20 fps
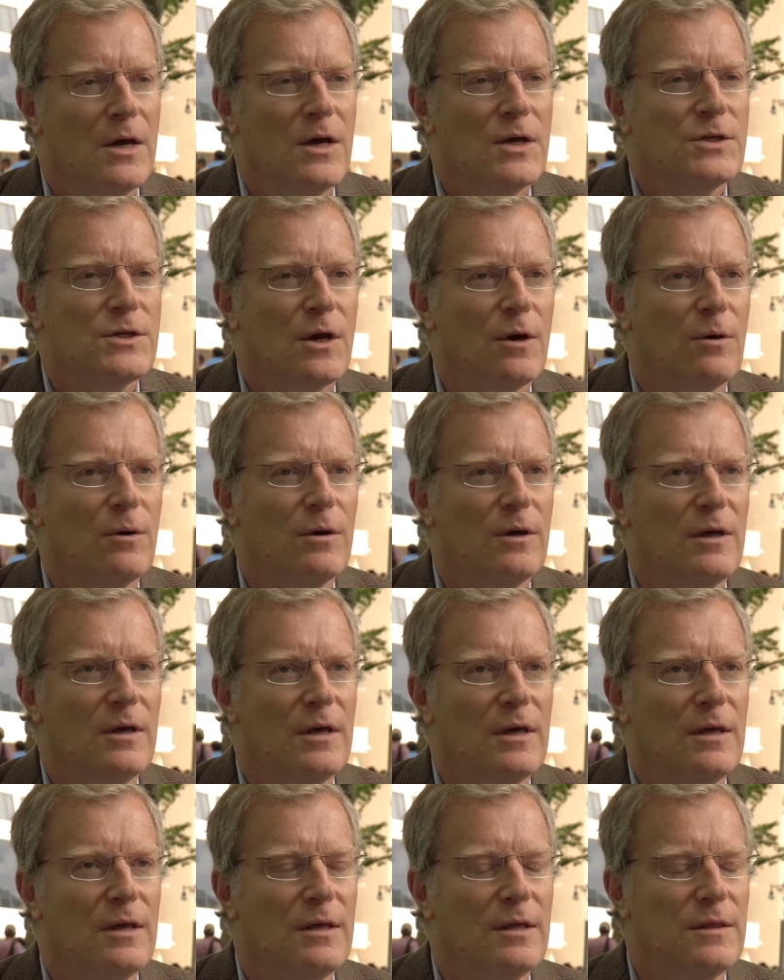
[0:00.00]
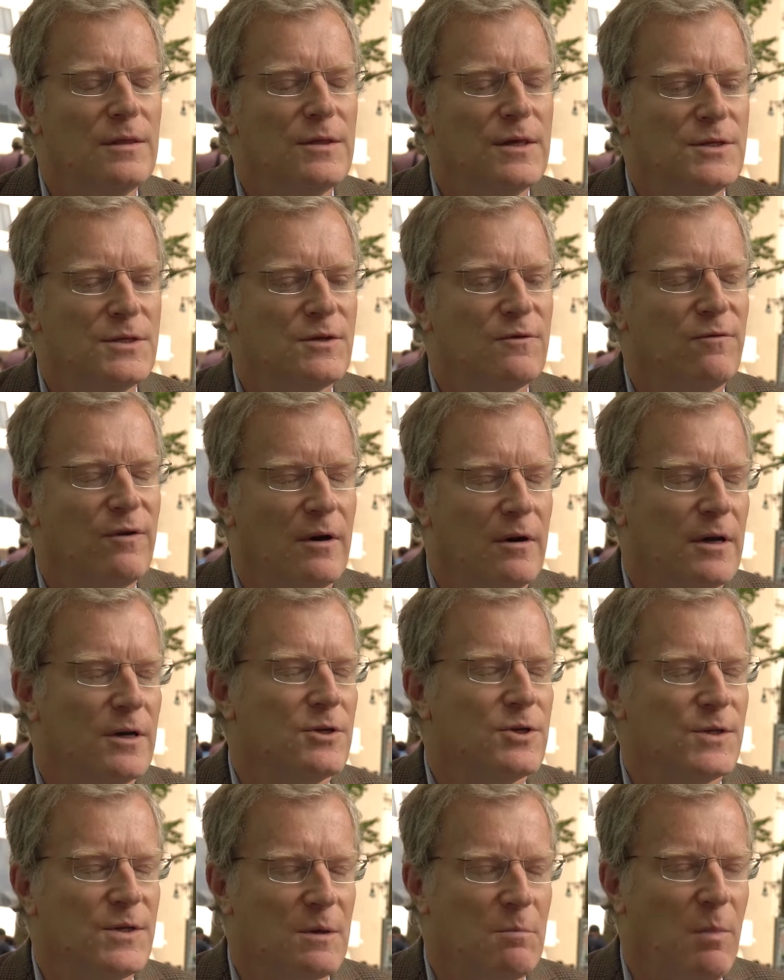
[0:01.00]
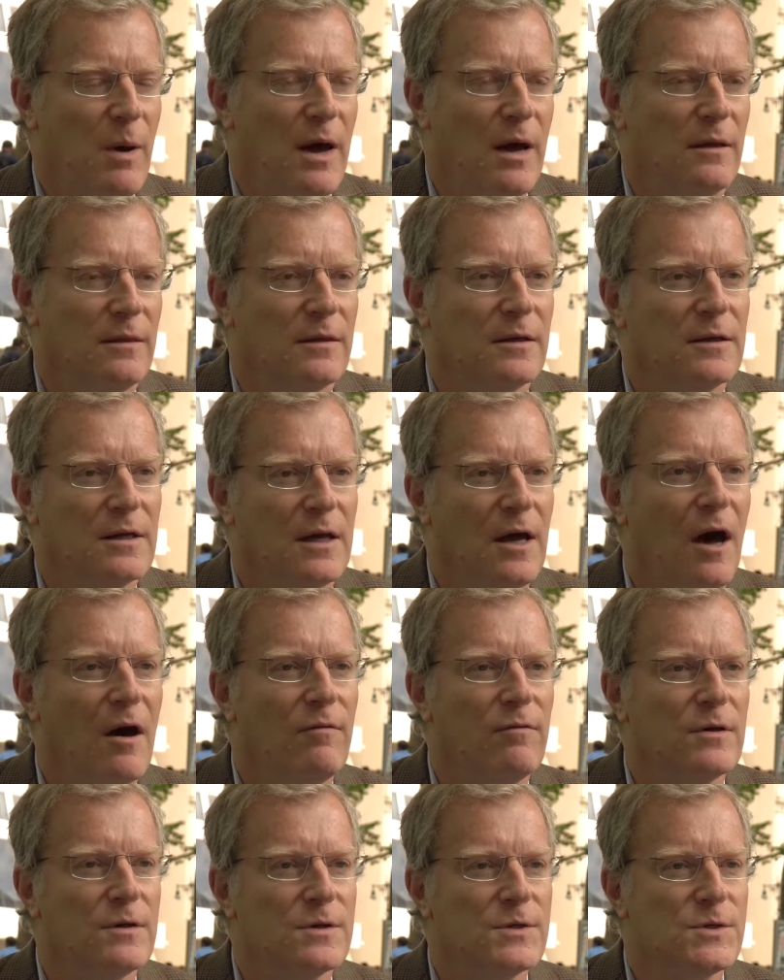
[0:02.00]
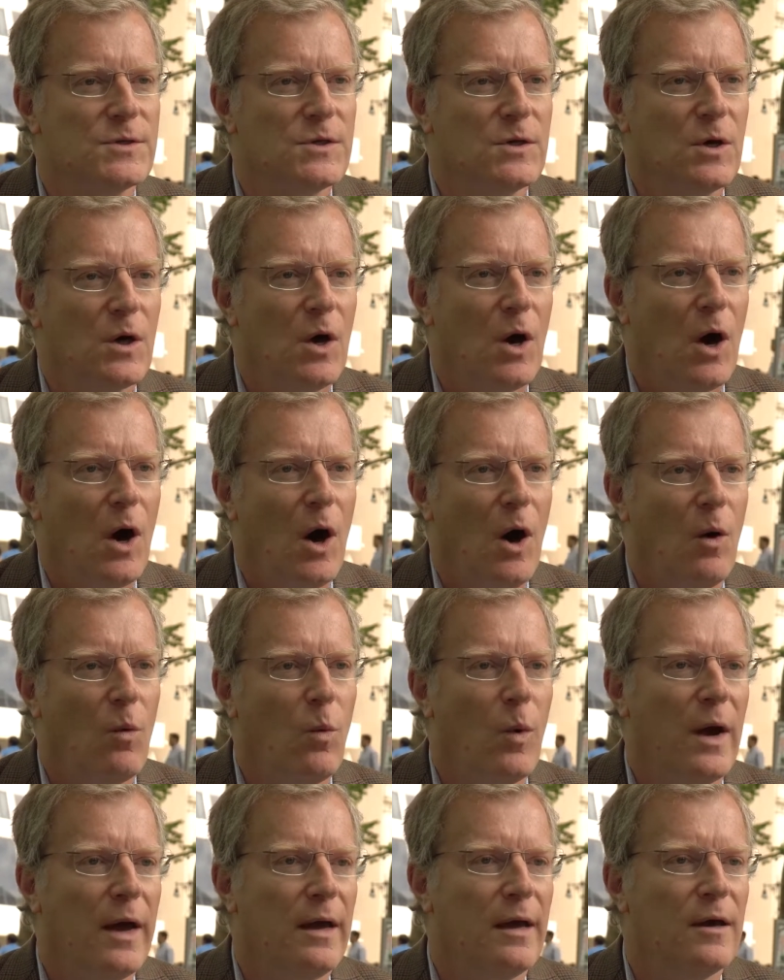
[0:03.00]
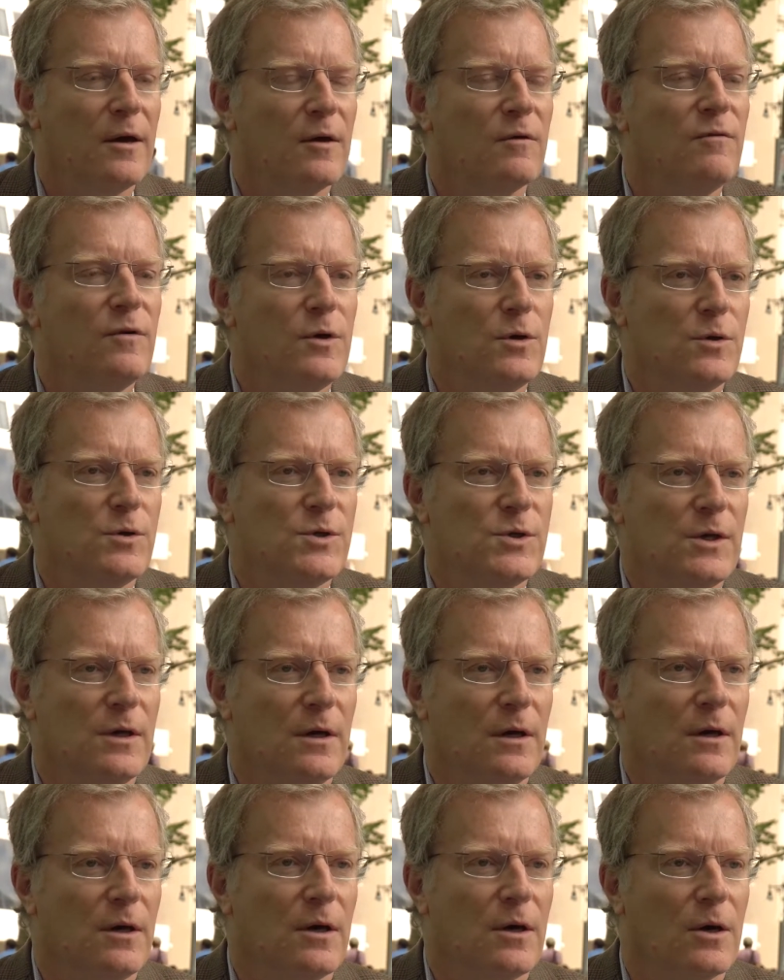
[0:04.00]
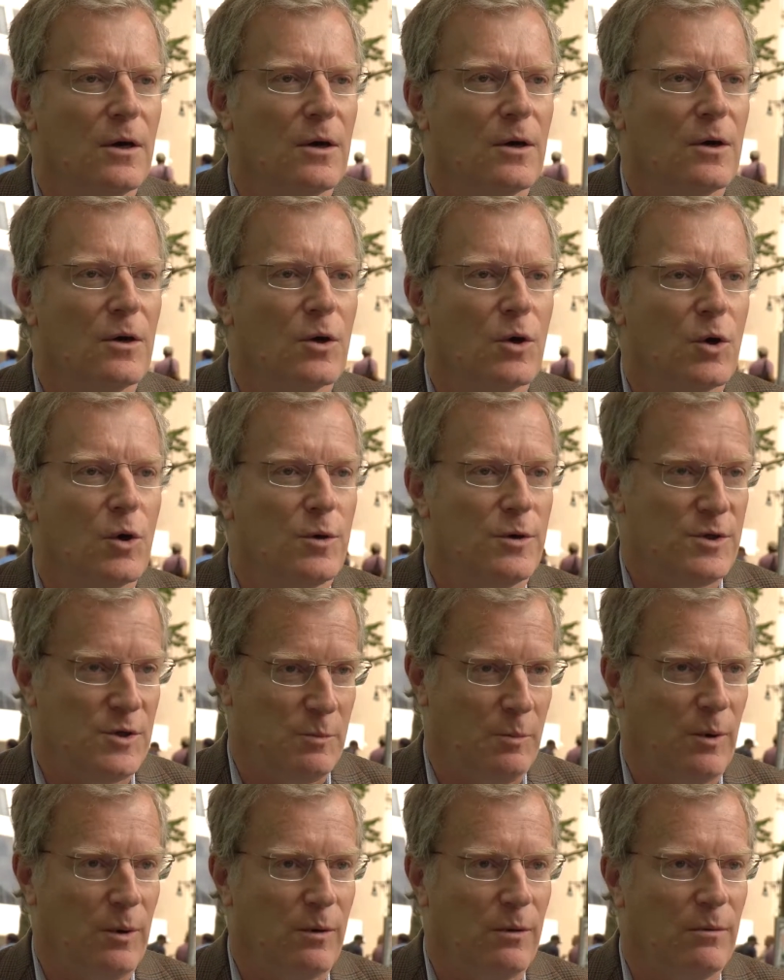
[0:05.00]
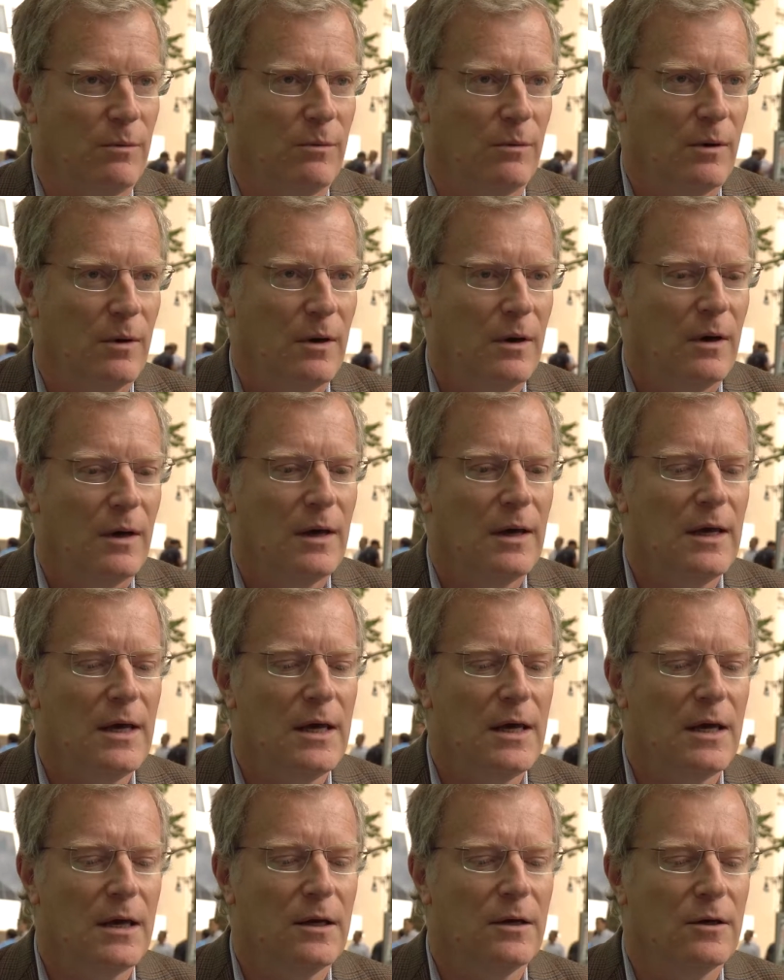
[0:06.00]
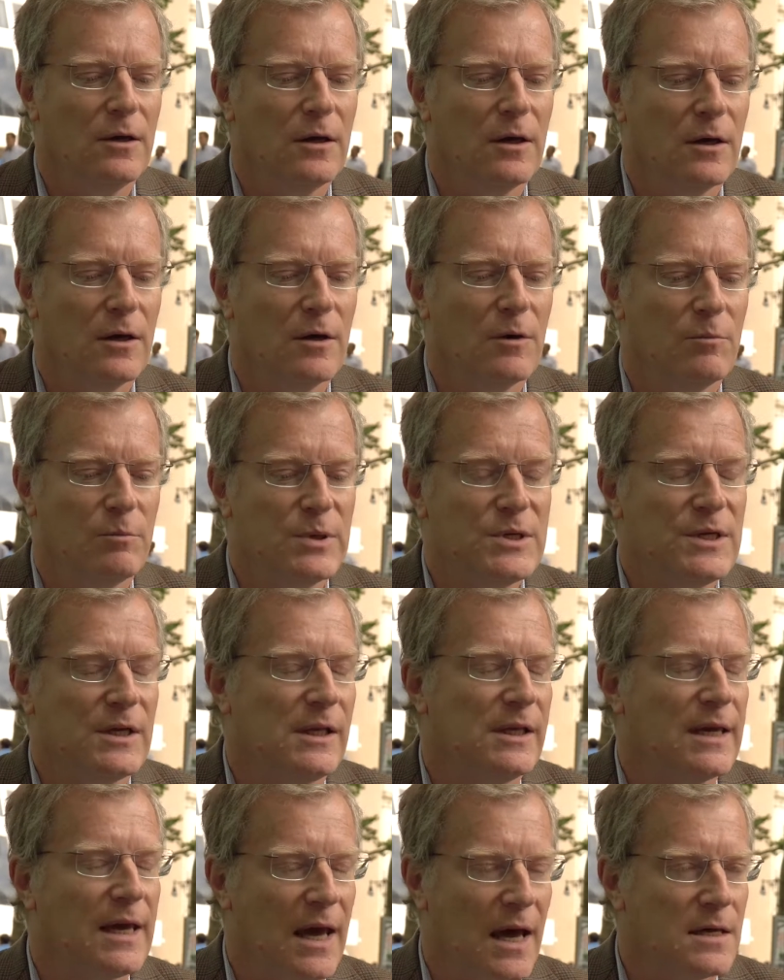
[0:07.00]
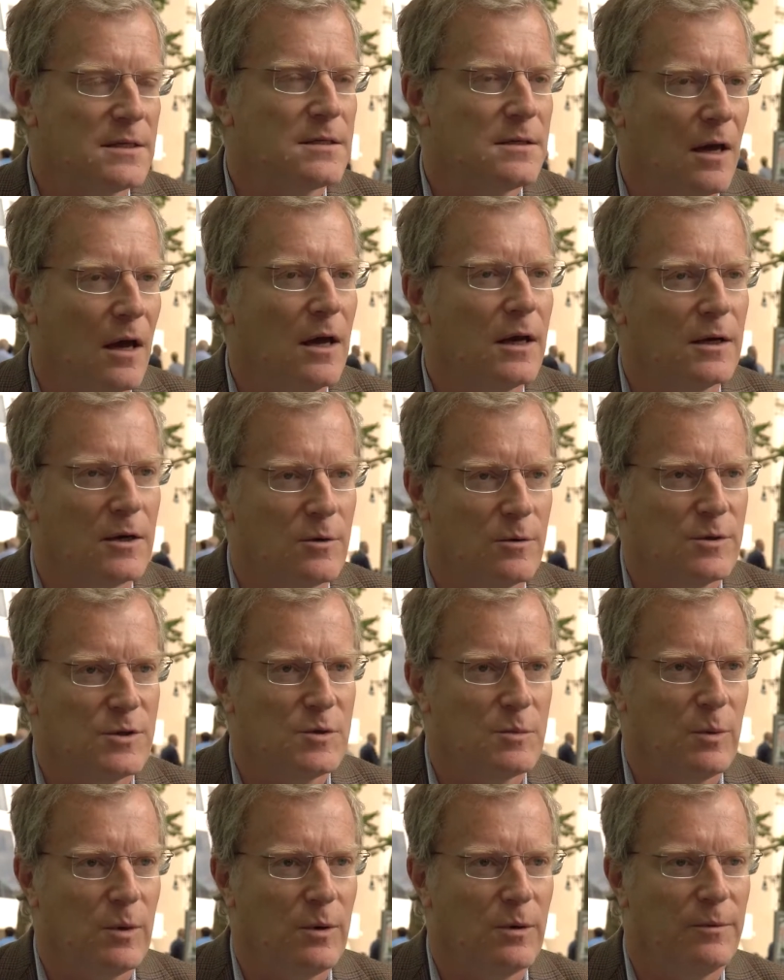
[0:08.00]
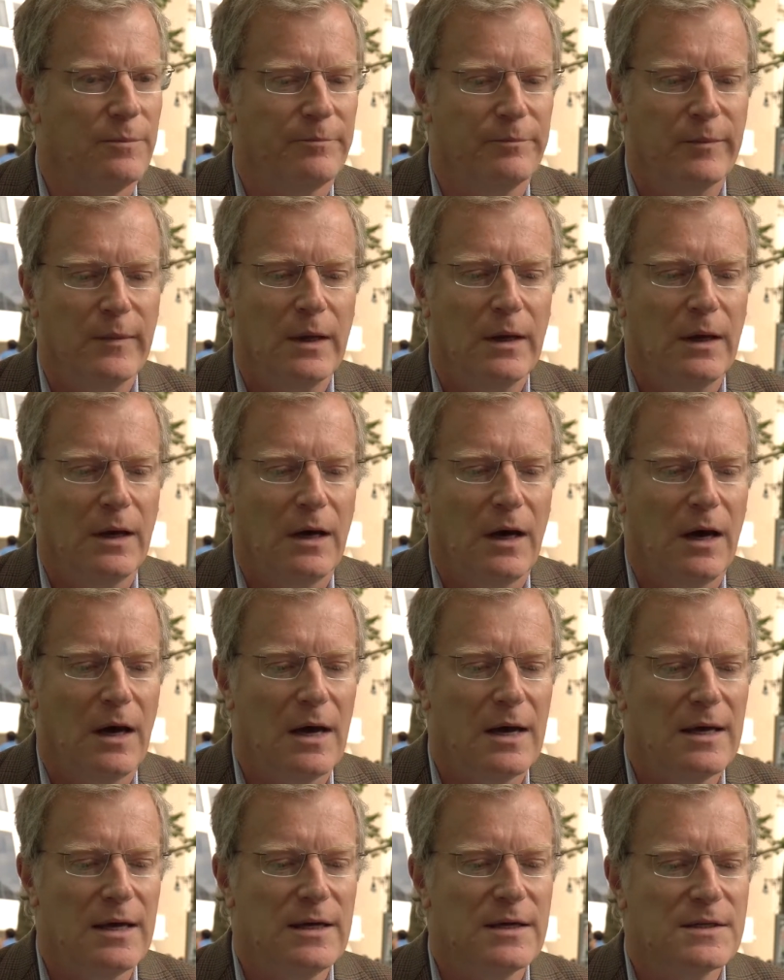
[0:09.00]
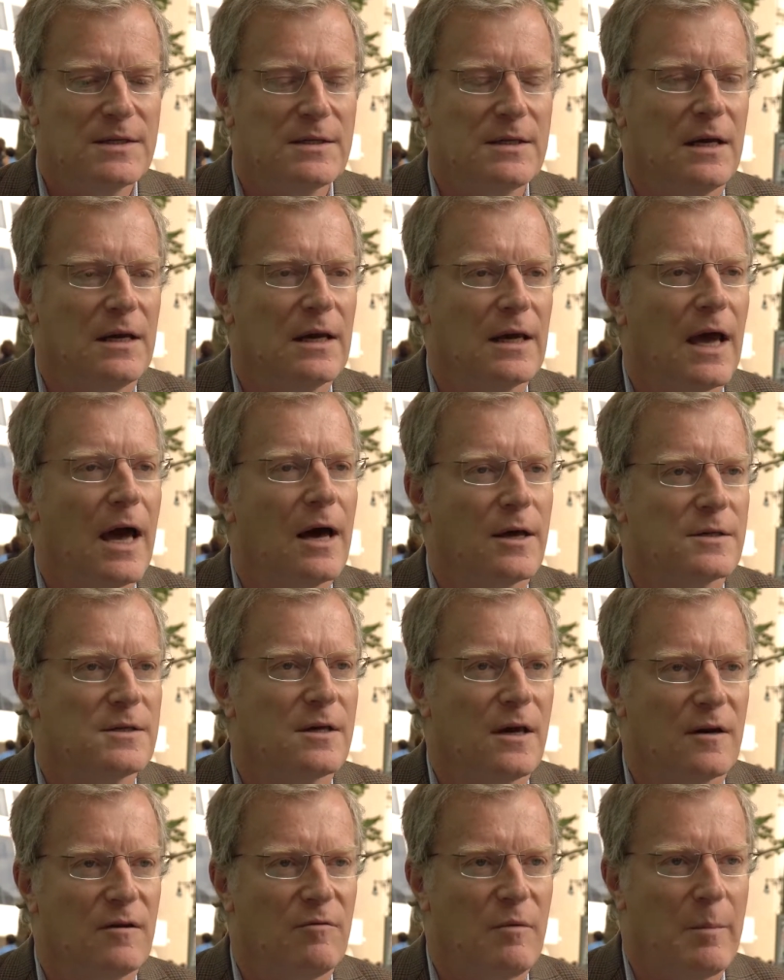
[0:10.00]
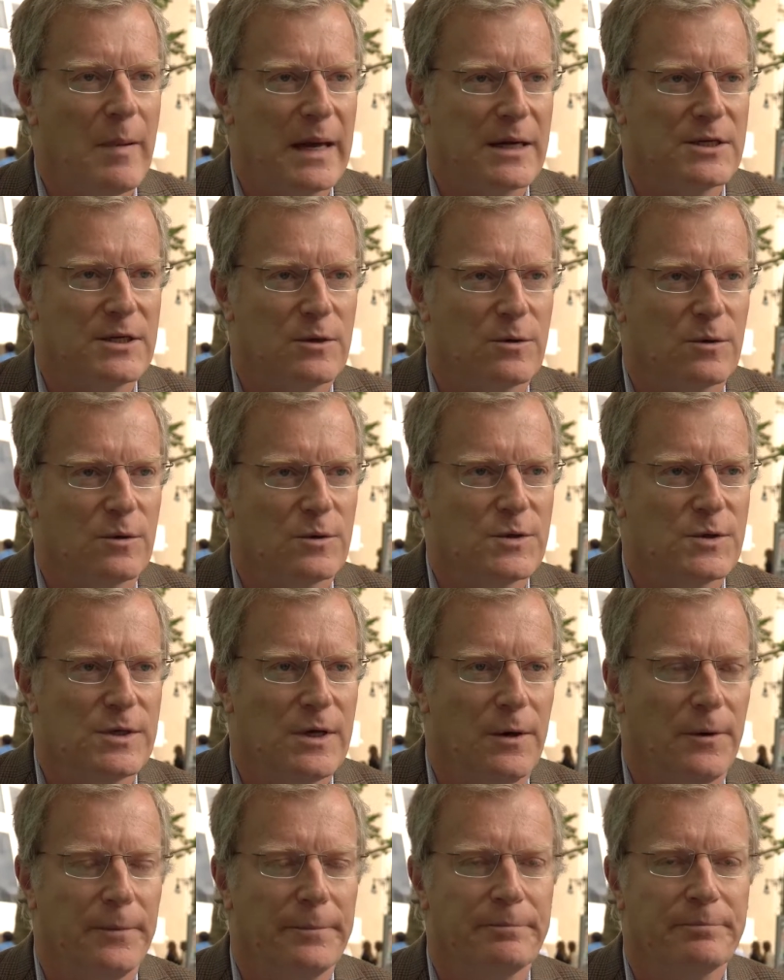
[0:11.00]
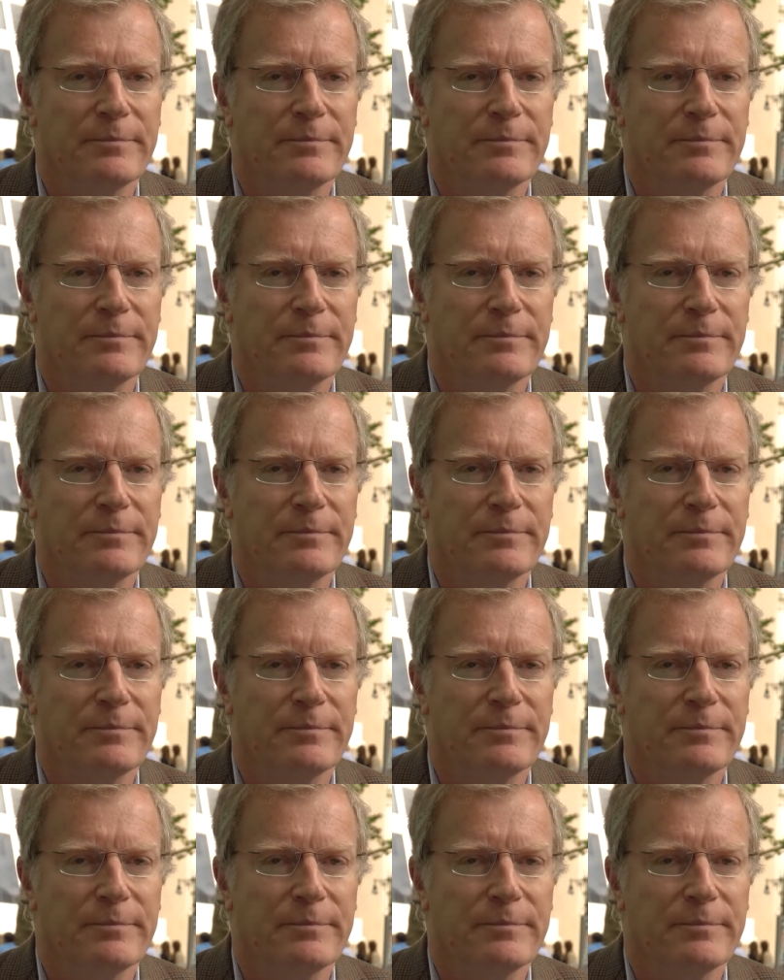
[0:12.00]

So this is a very interesting patent that covers a way of using CRISPR, in particularly Cas9 CRISPR, in a setting outside of a bacterial cell.